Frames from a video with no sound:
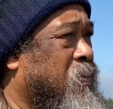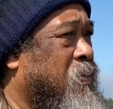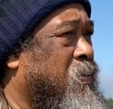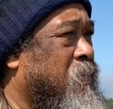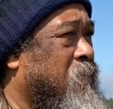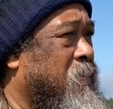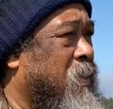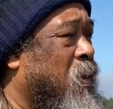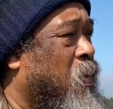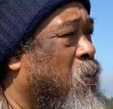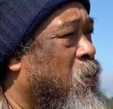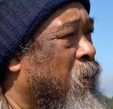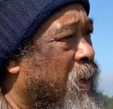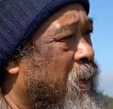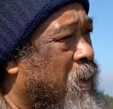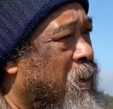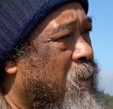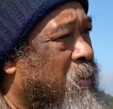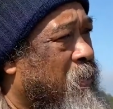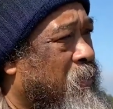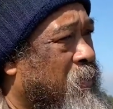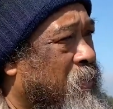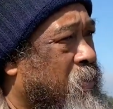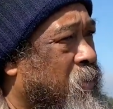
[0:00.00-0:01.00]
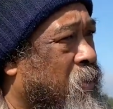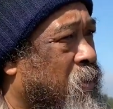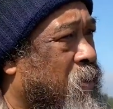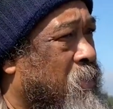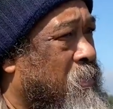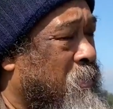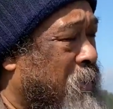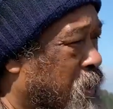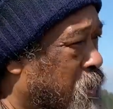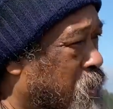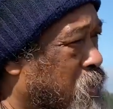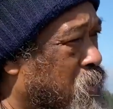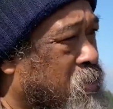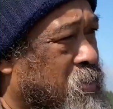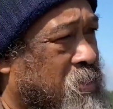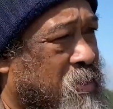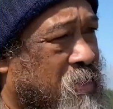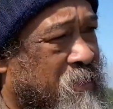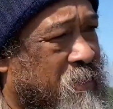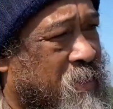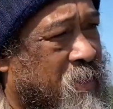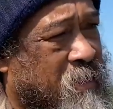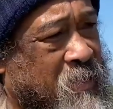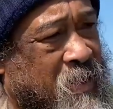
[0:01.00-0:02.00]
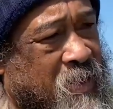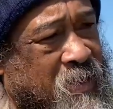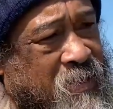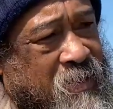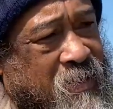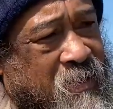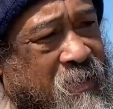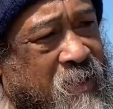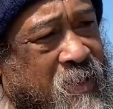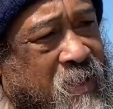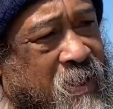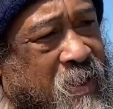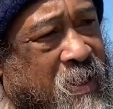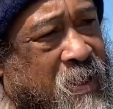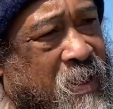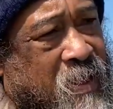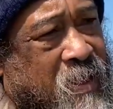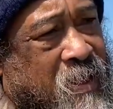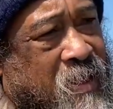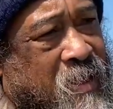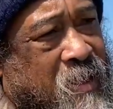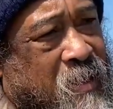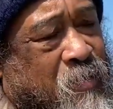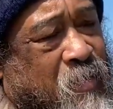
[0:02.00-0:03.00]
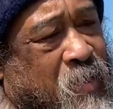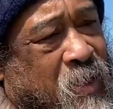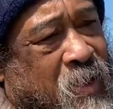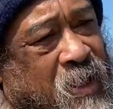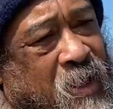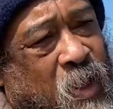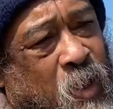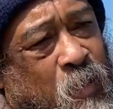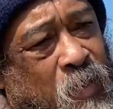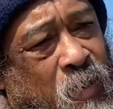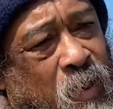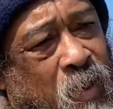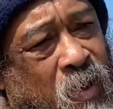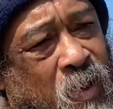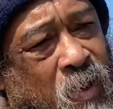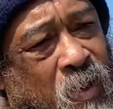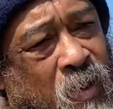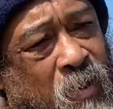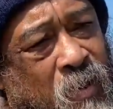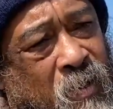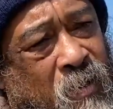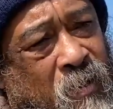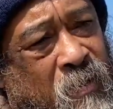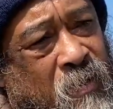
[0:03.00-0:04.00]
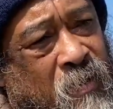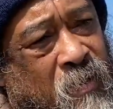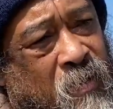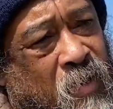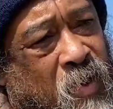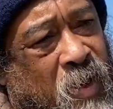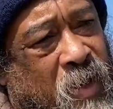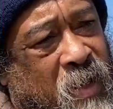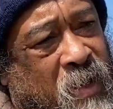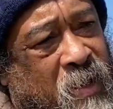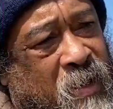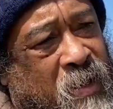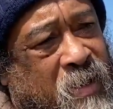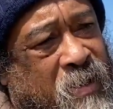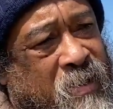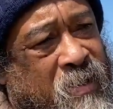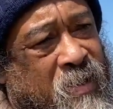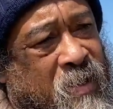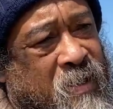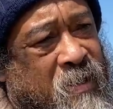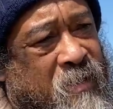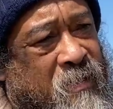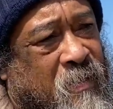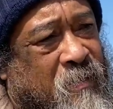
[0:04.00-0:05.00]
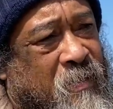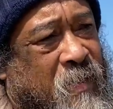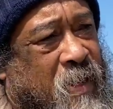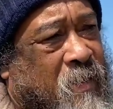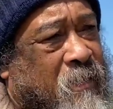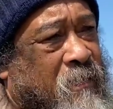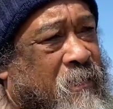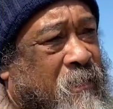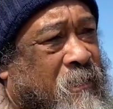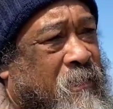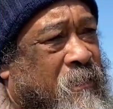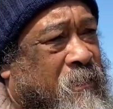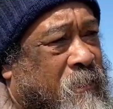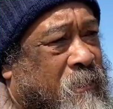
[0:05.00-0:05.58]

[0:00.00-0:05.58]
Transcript: to be aware of thought, make use of them also, but keep your royal distance from them.